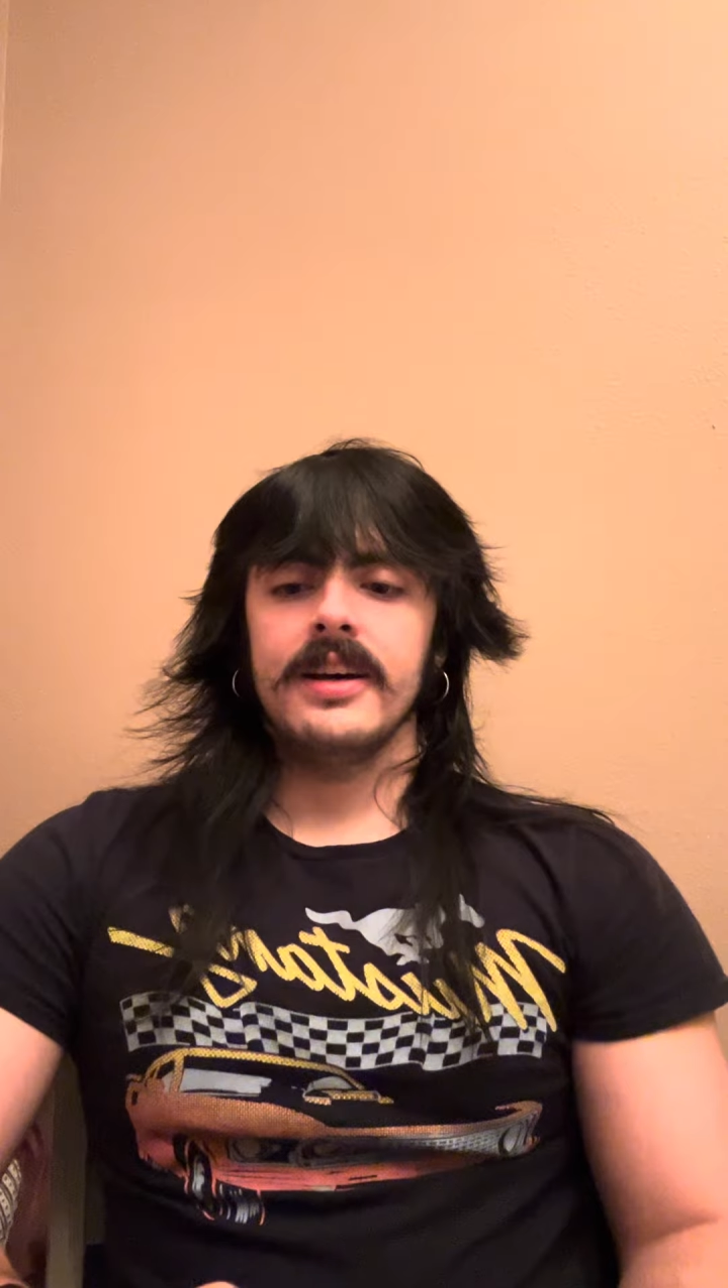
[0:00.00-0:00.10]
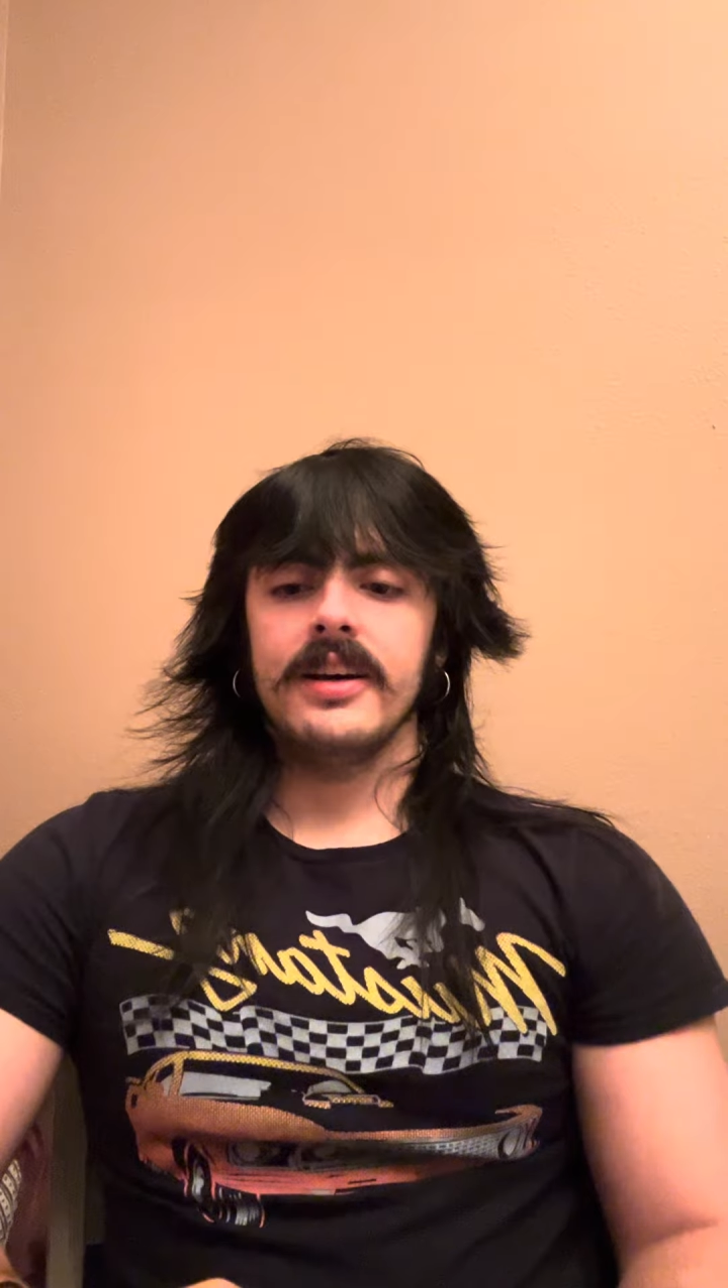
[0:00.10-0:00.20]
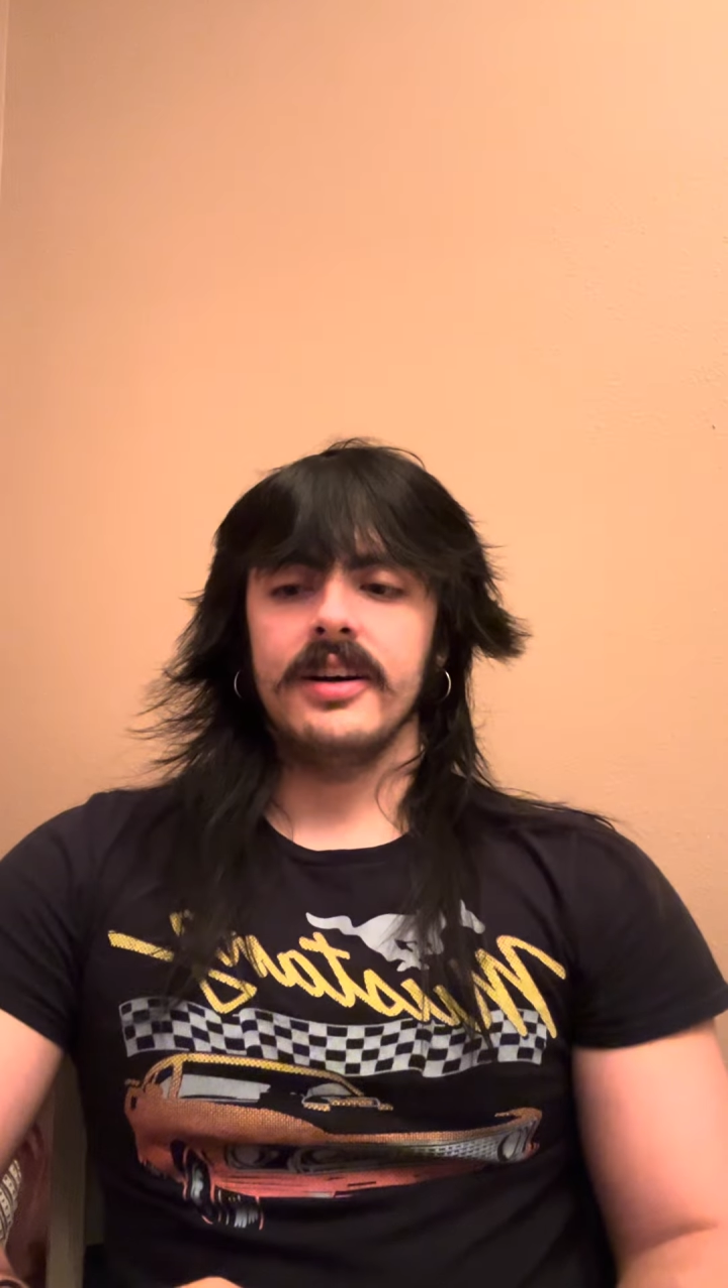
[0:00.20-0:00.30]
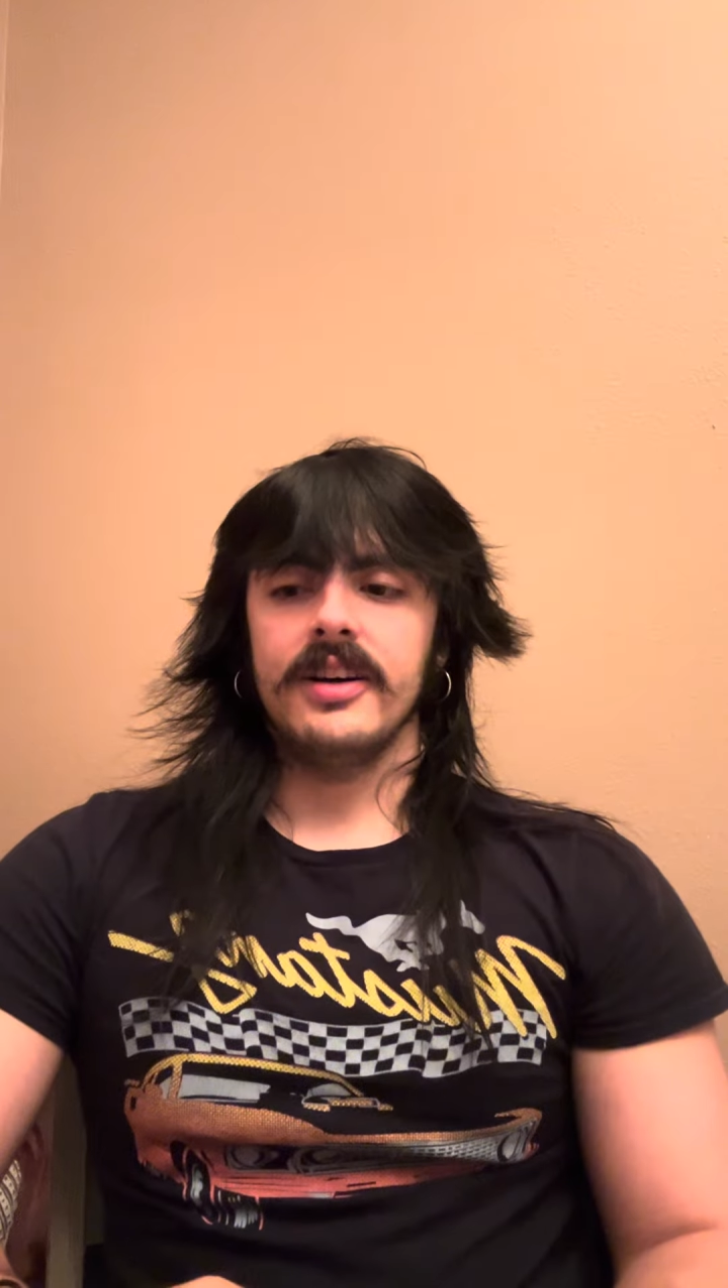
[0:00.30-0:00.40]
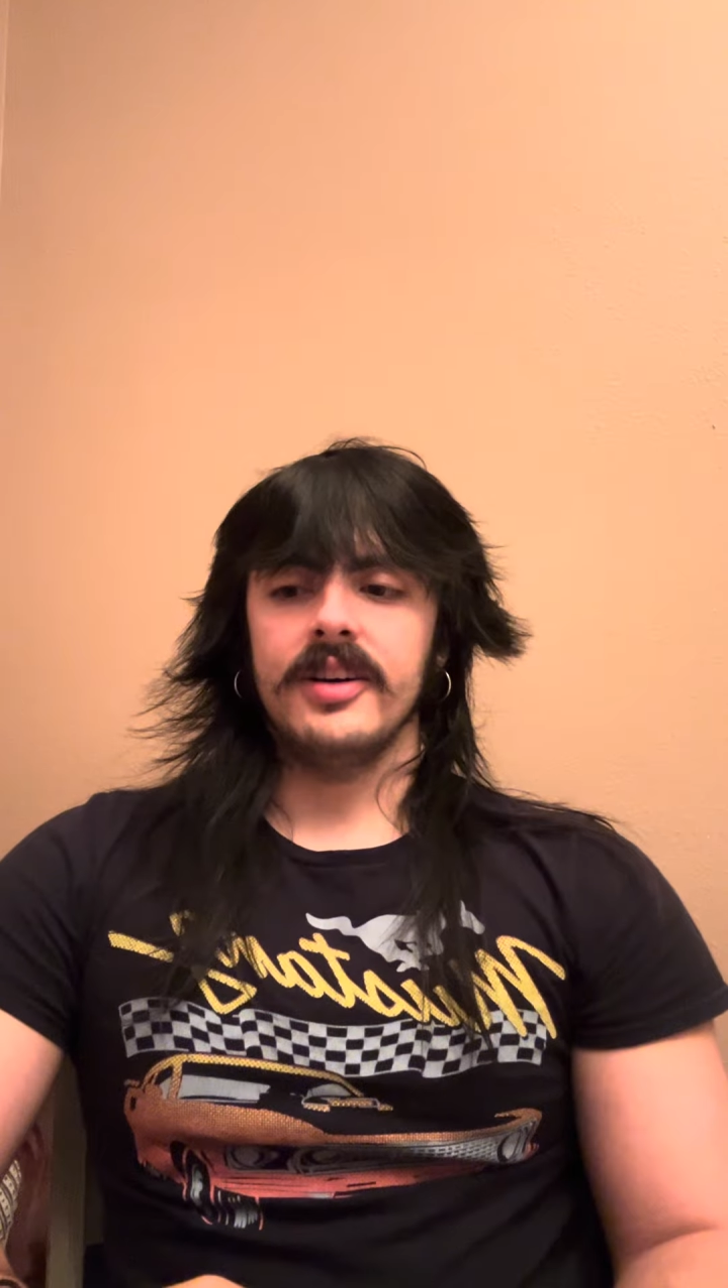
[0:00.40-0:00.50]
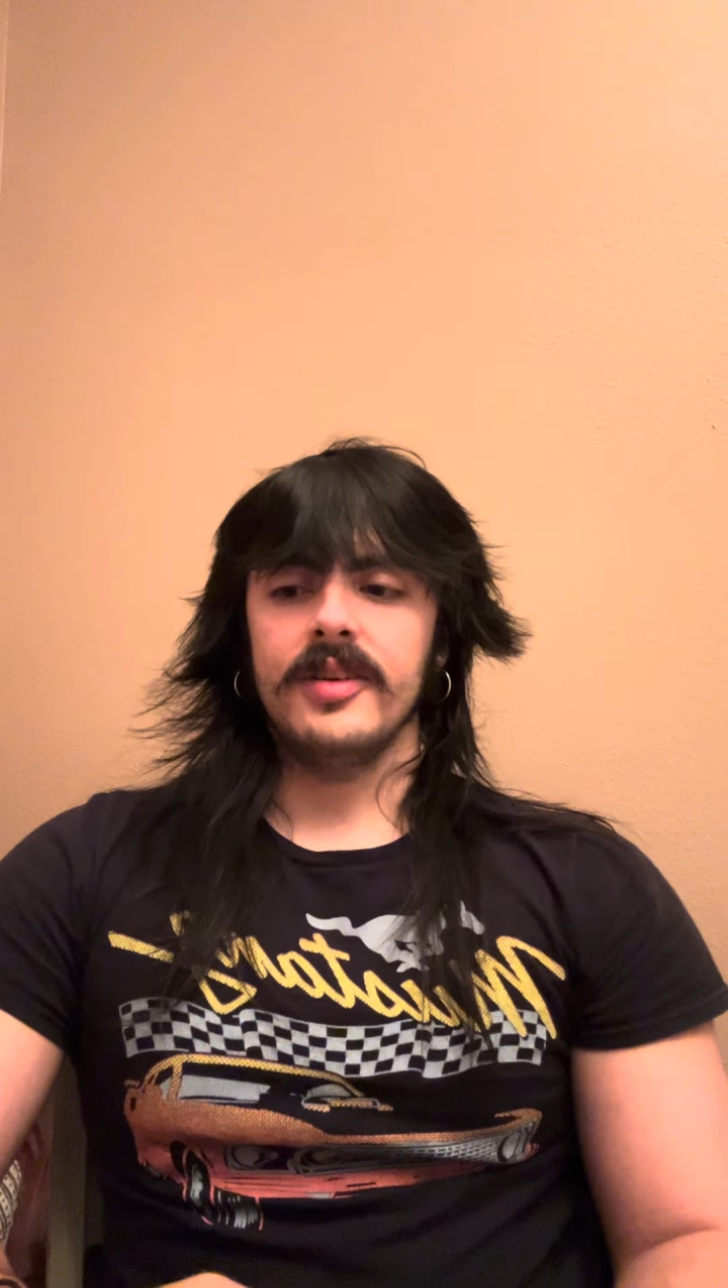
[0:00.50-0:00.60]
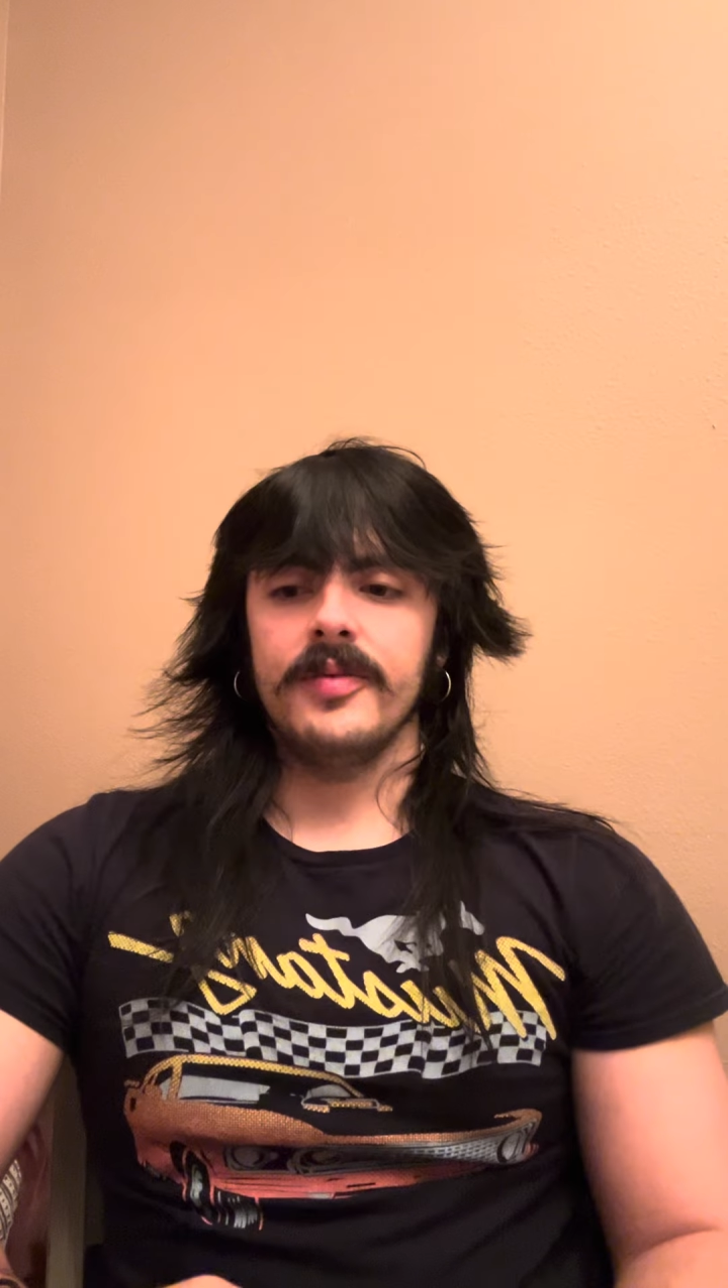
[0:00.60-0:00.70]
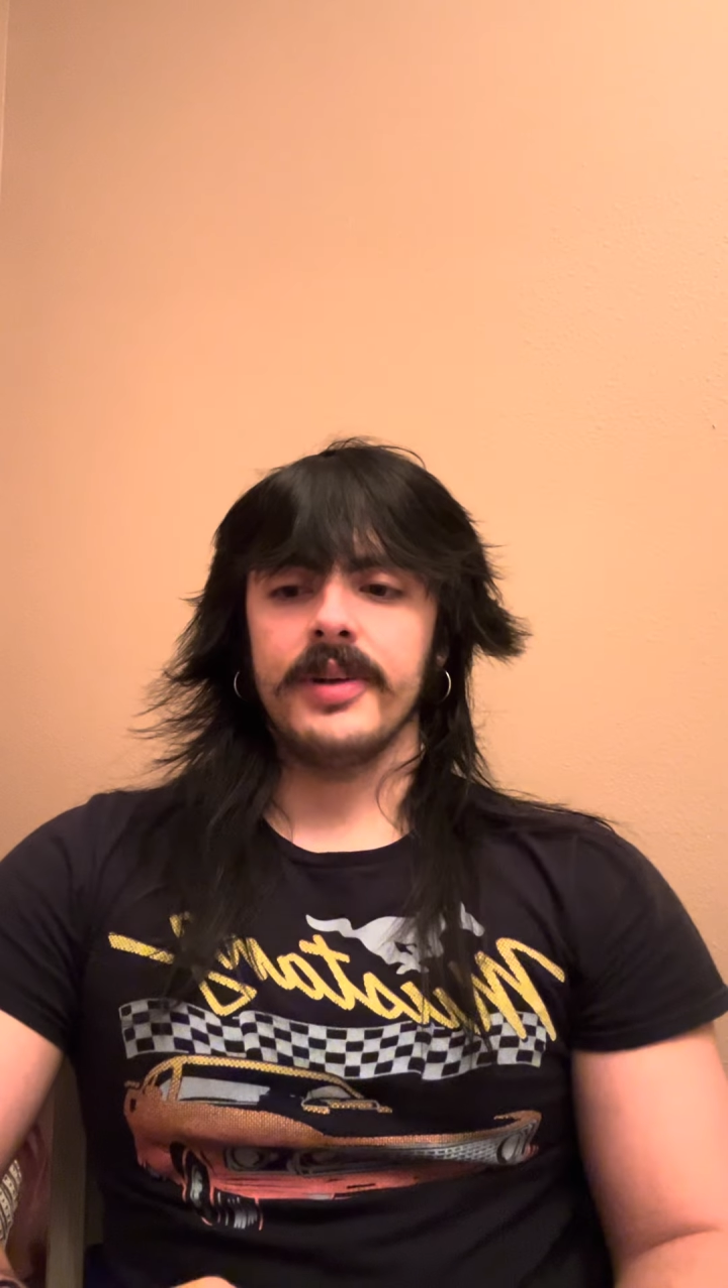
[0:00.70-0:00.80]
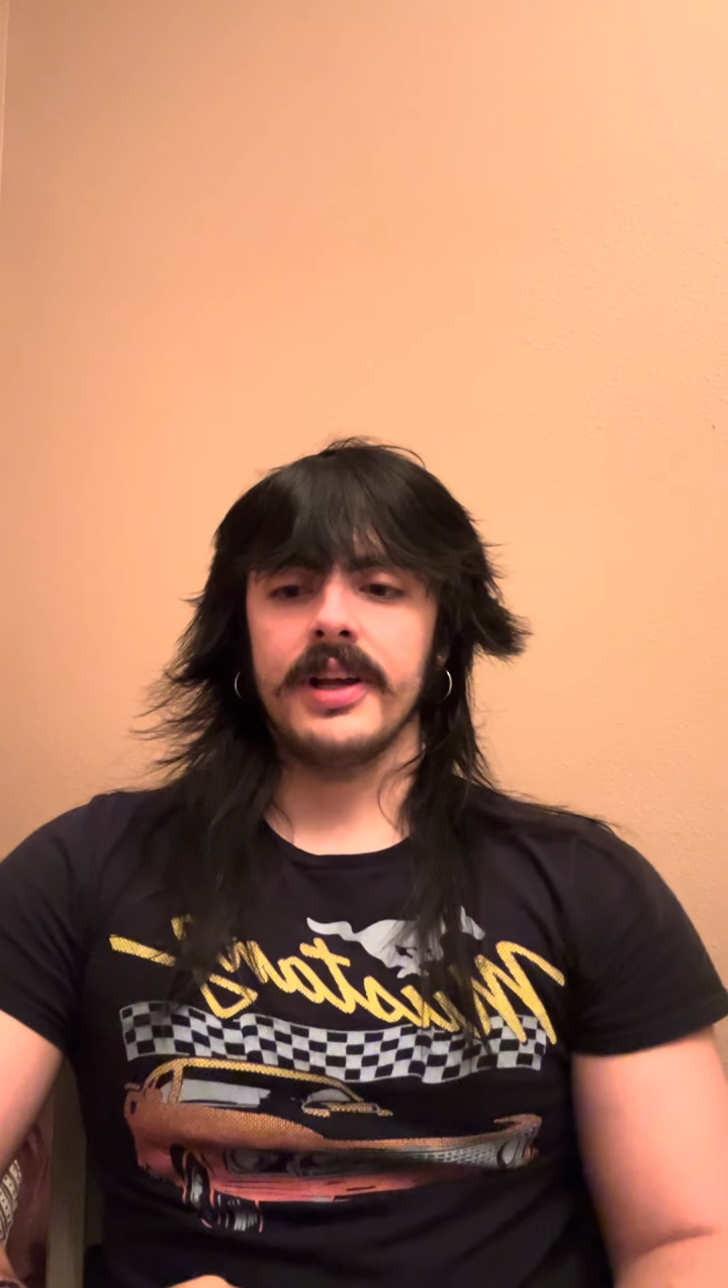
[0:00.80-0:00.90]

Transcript: I